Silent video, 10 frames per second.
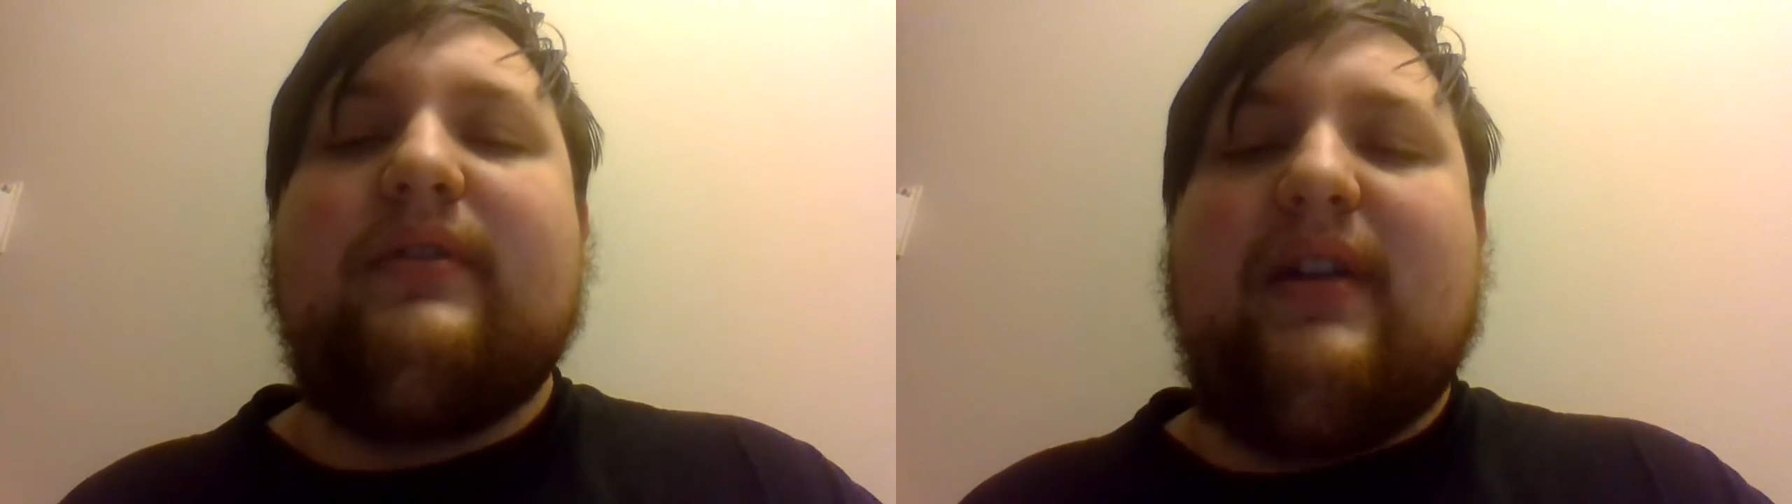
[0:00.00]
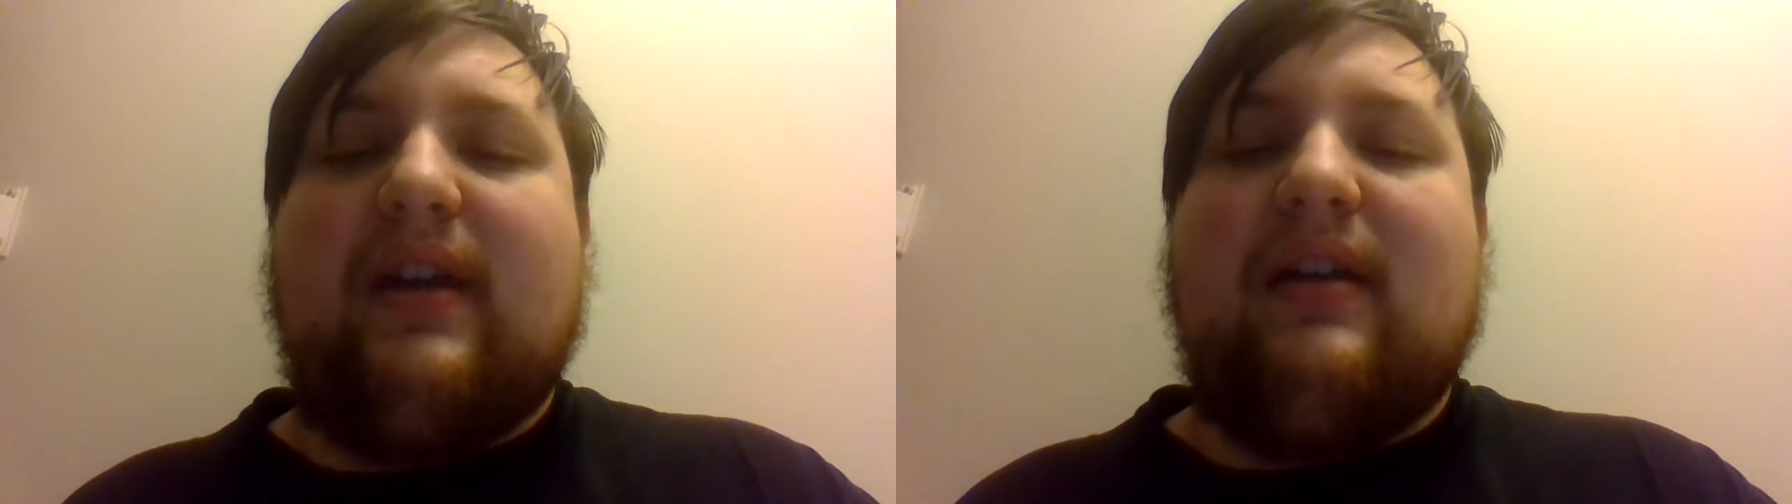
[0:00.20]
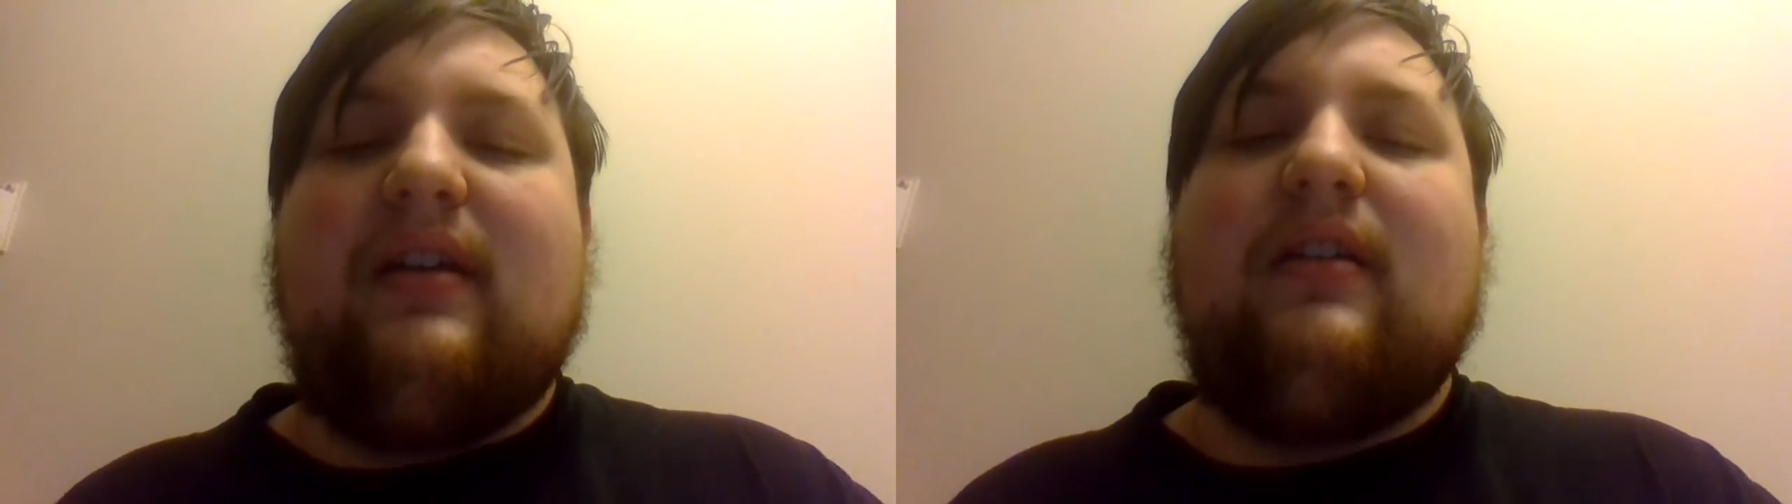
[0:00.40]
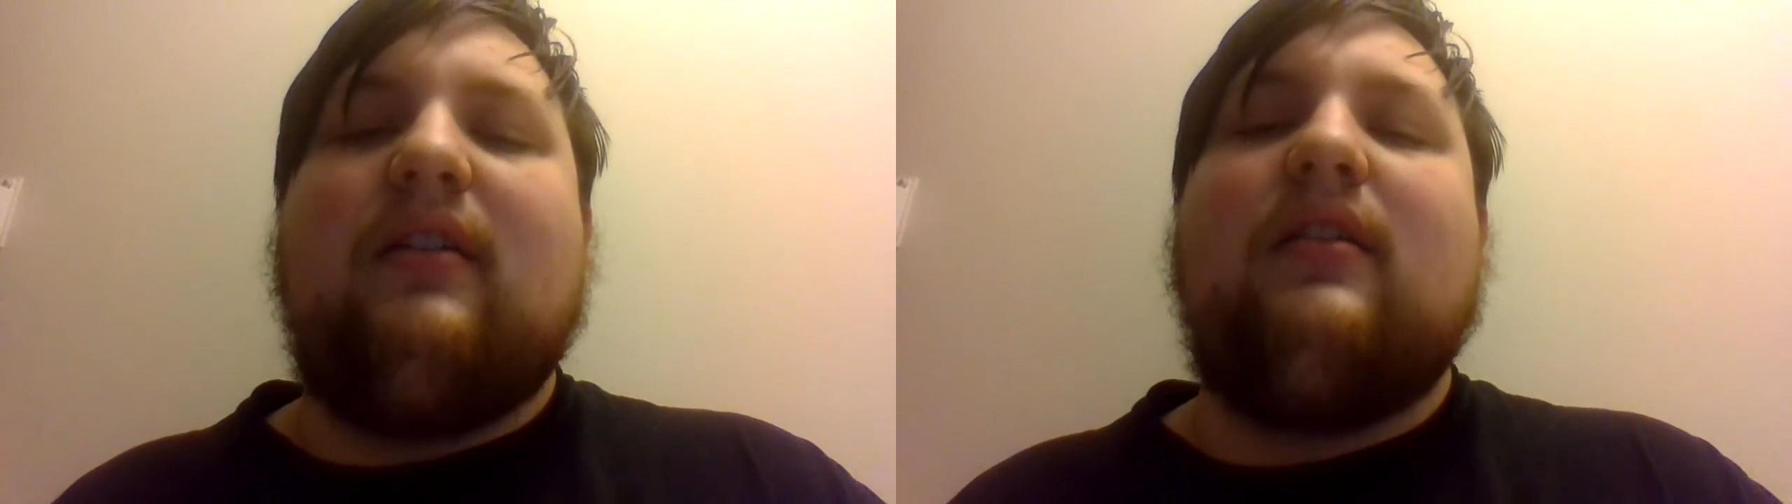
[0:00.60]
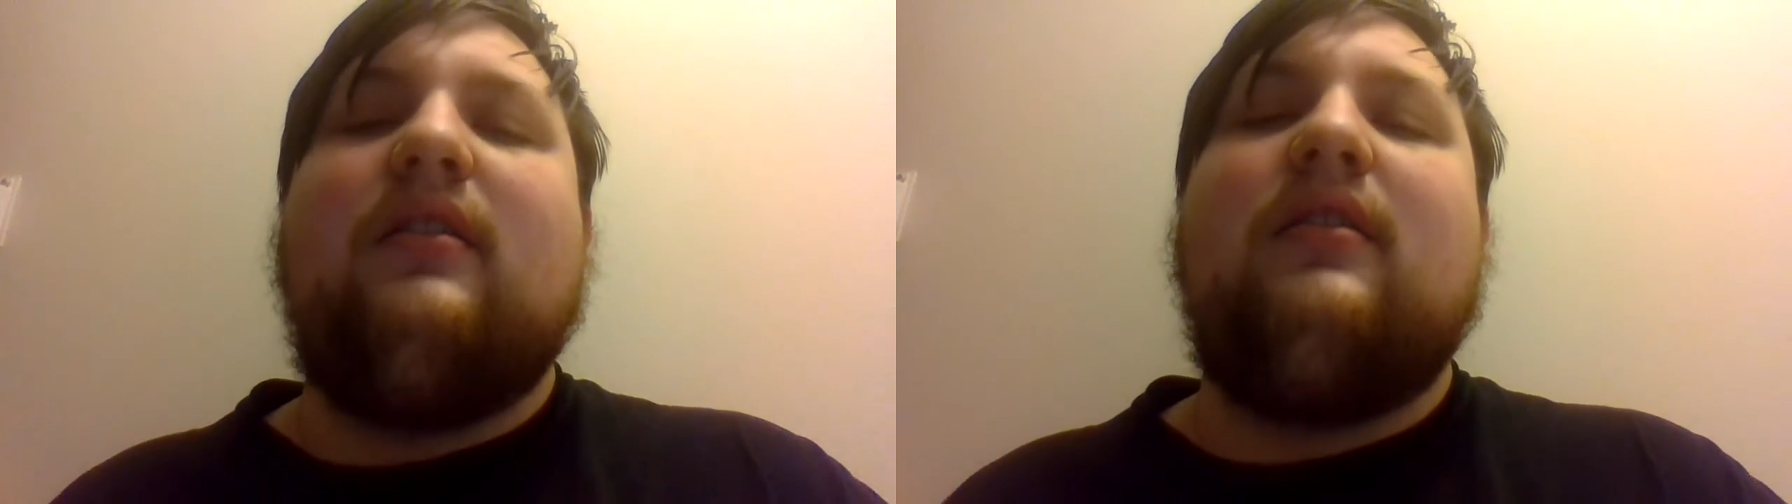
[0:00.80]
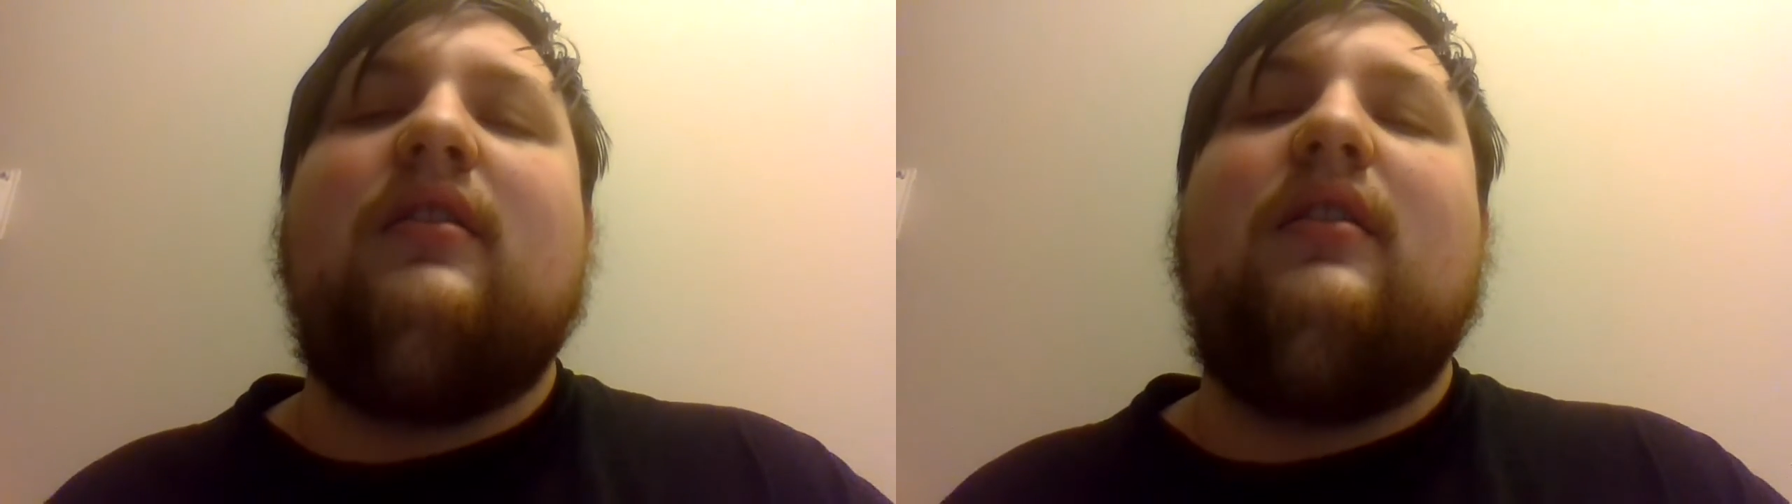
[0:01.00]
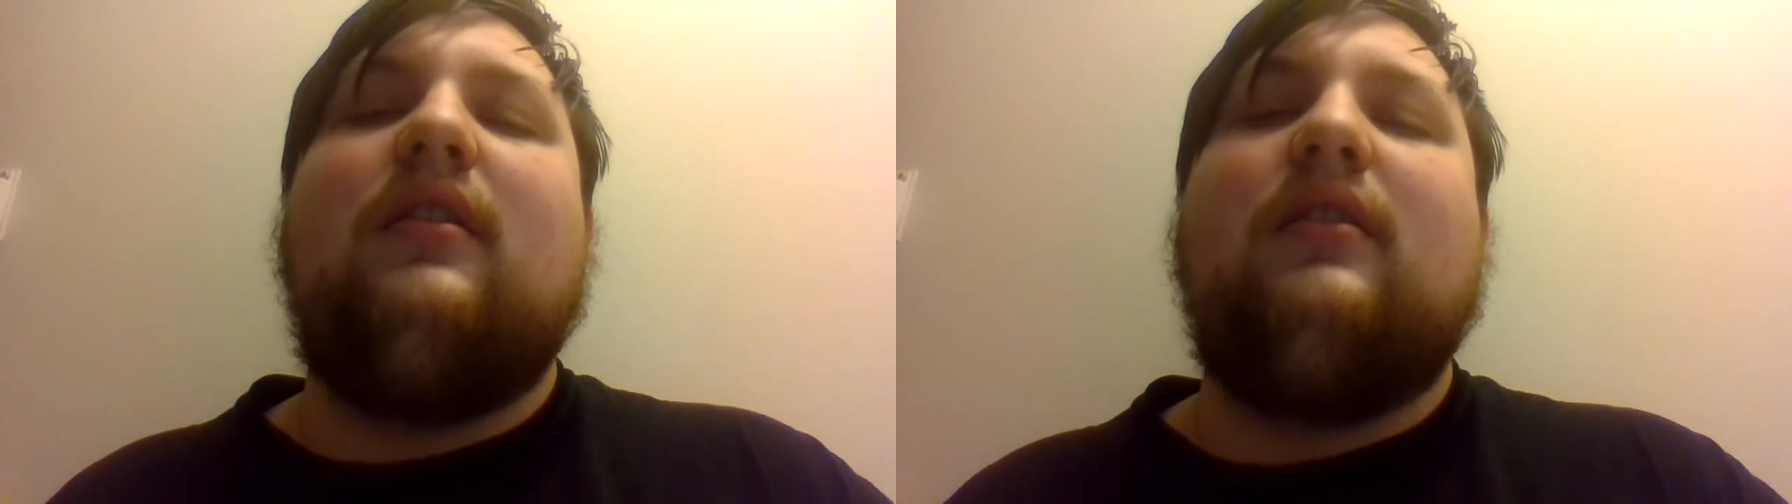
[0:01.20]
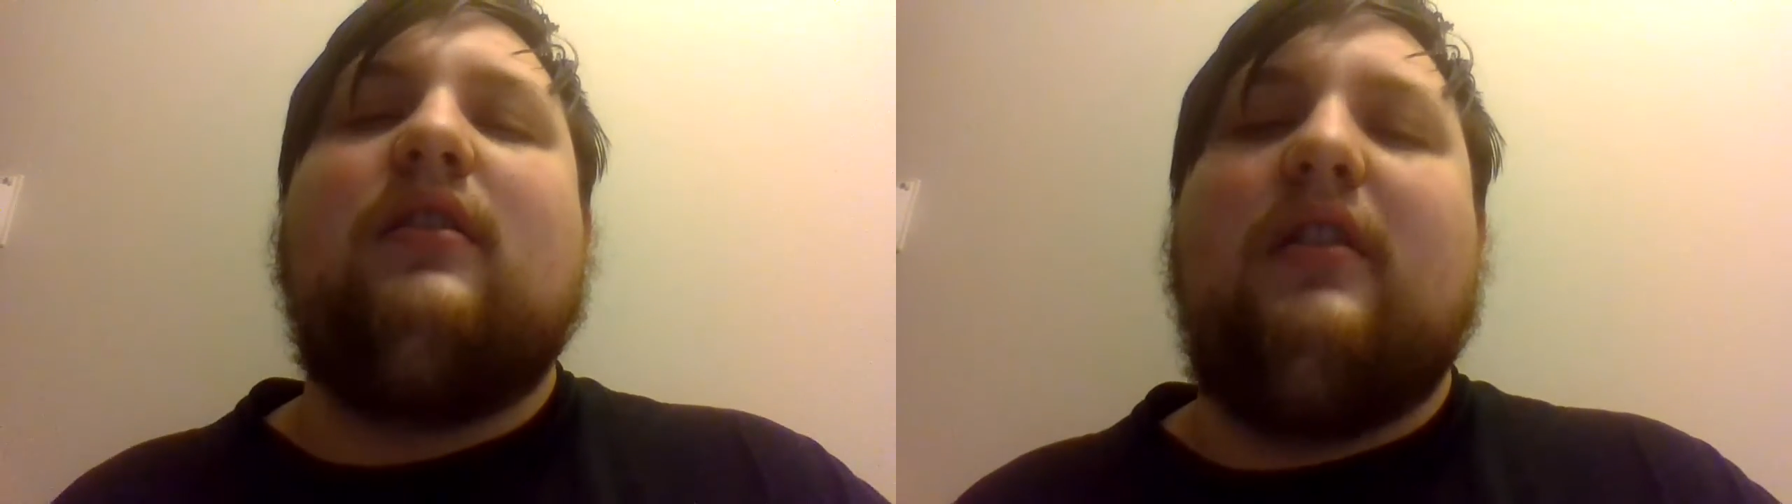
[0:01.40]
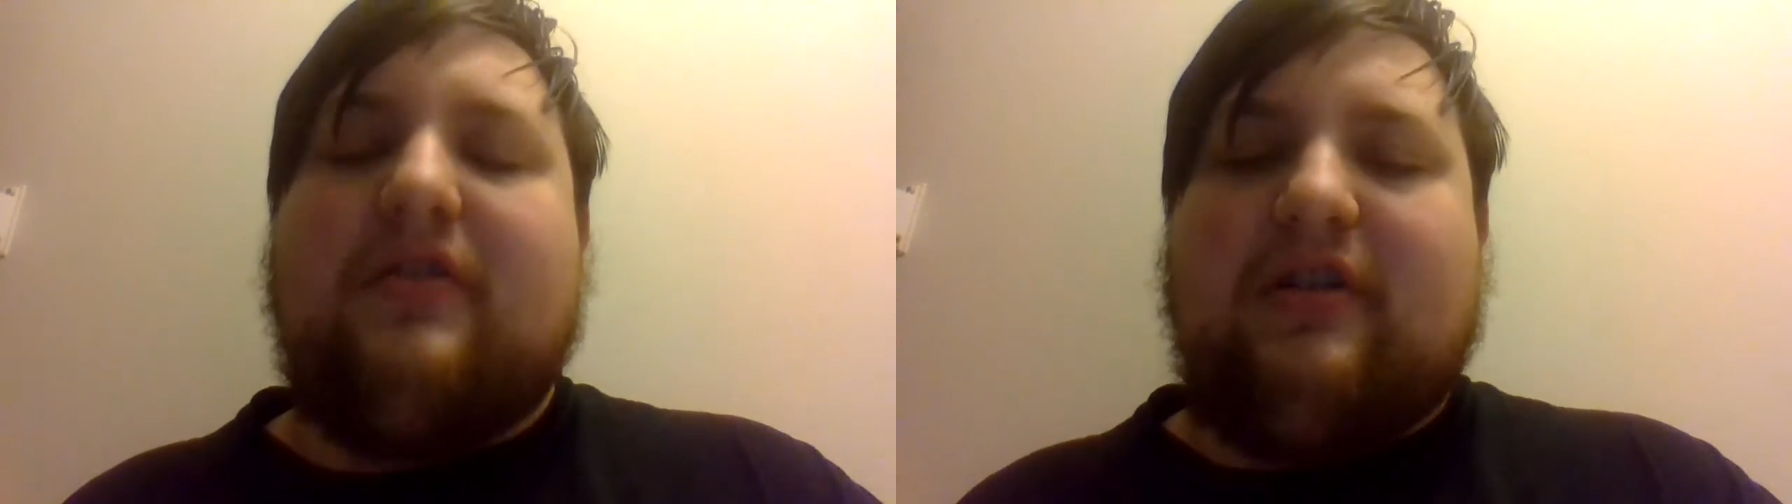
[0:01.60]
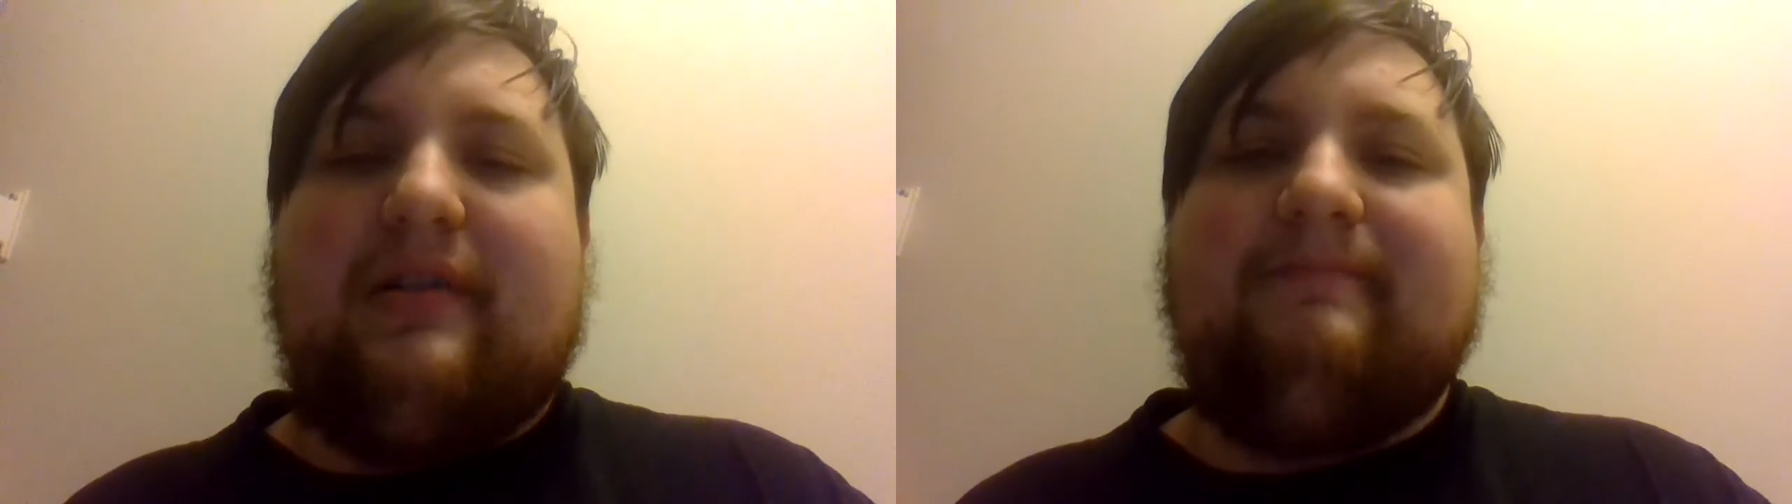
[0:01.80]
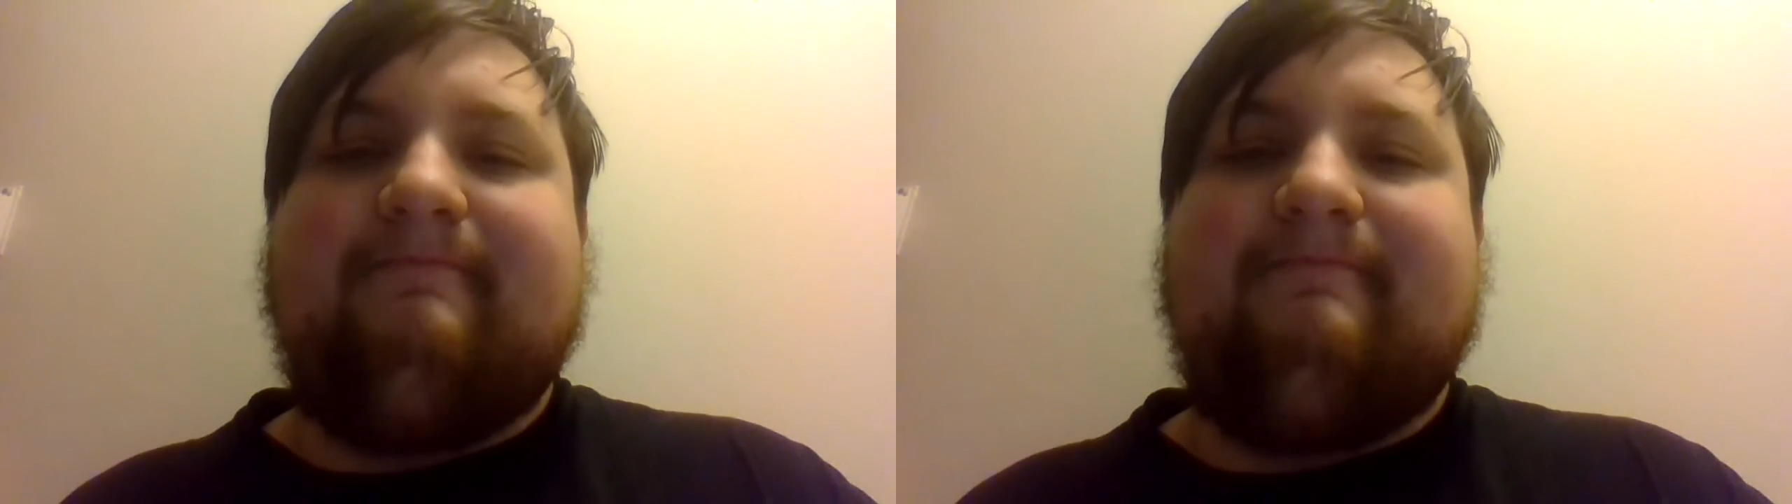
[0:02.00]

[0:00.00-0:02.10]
dang country.